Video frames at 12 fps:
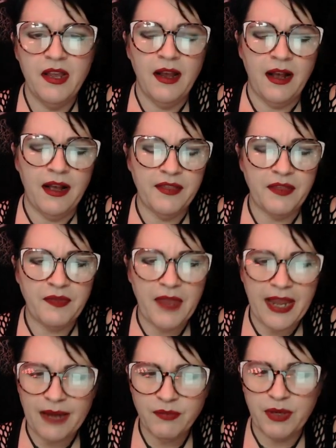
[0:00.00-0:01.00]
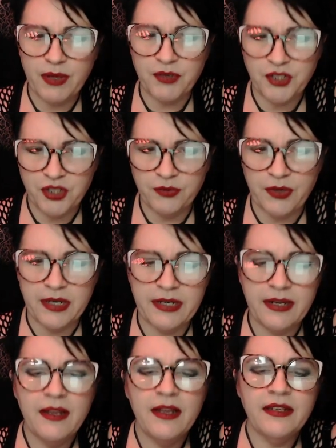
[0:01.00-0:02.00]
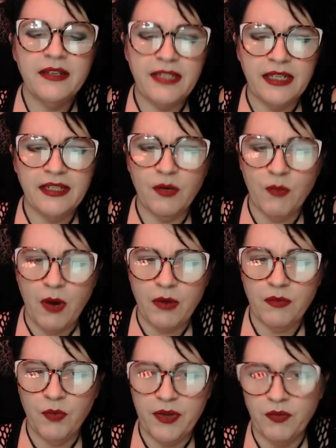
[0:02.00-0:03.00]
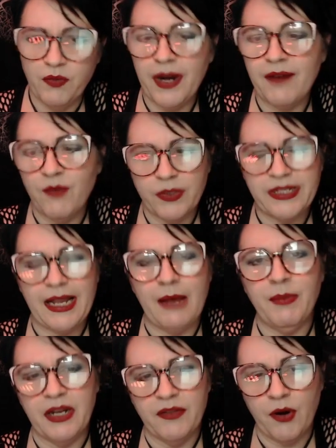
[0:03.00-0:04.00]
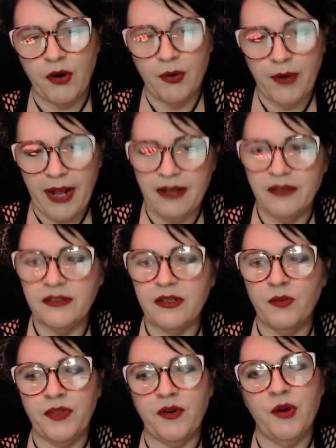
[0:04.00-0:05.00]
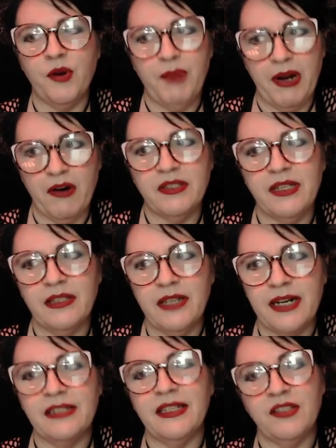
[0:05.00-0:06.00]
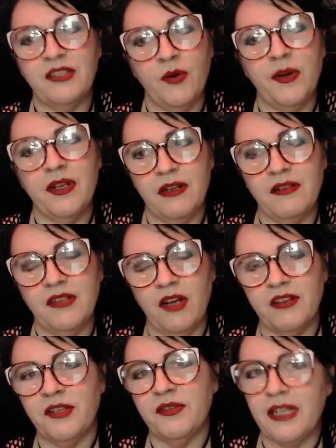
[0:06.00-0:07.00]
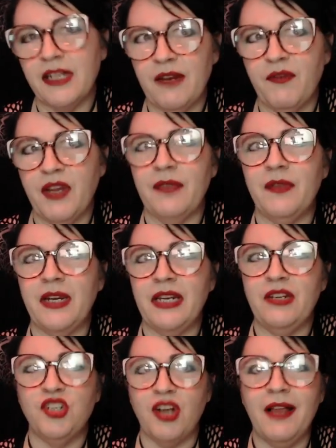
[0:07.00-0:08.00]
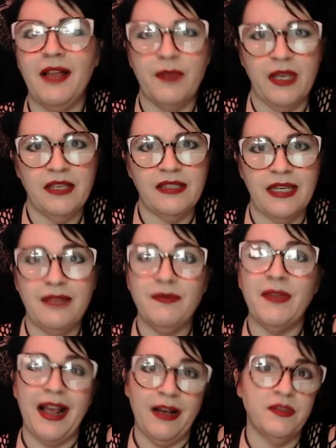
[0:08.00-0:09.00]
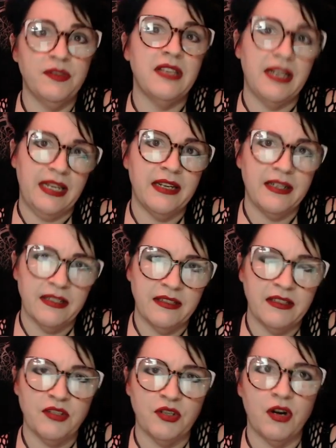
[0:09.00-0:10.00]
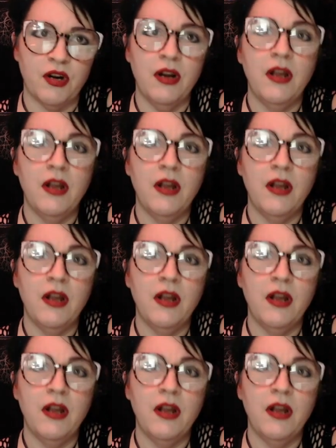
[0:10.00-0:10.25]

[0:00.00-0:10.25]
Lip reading: that they had when they were children, dealing with whatever was happening in their own house and with their own parents. And like I said, so it's also significant that he shot this in the house that he and his sister